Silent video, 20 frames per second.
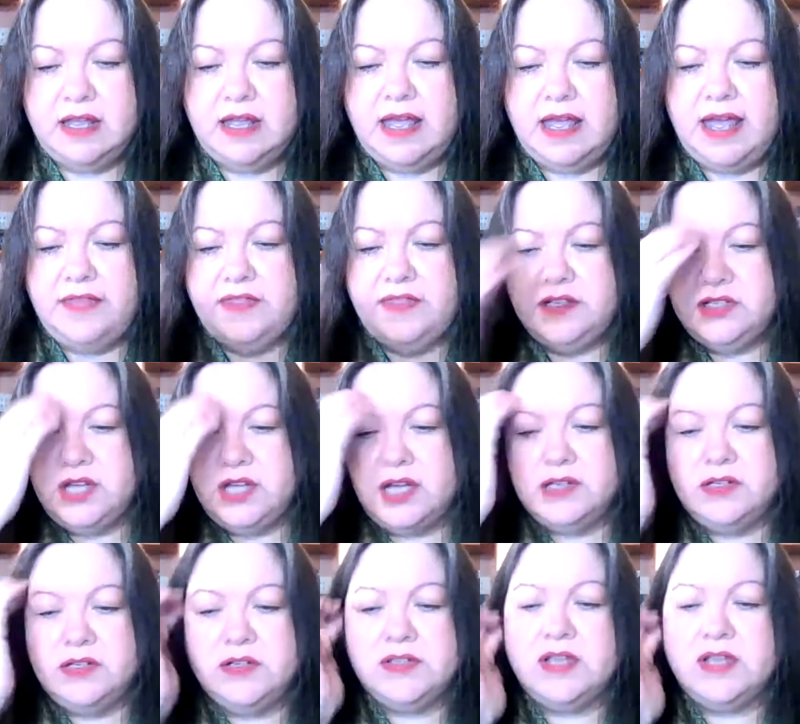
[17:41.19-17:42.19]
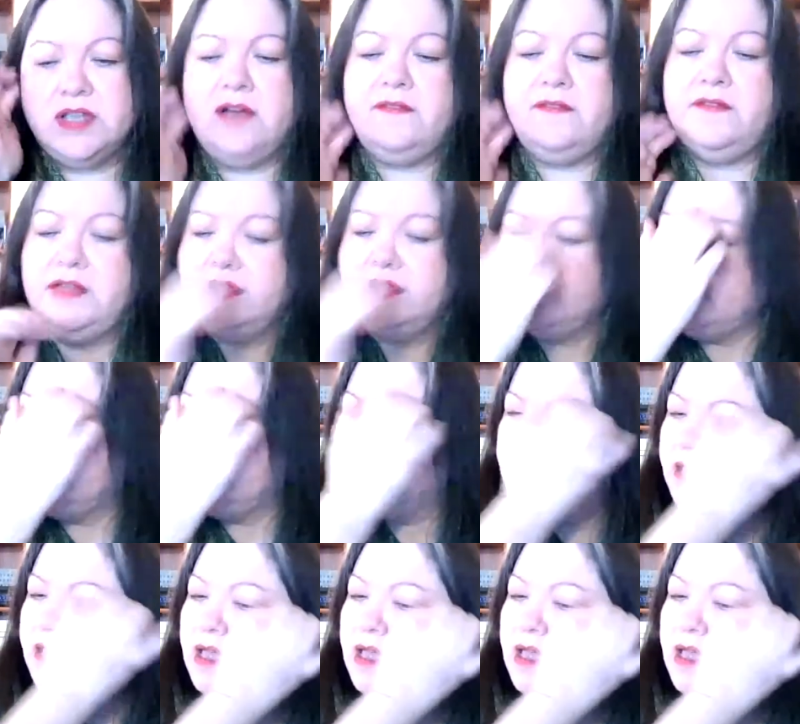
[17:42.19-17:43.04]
at the doctor's office,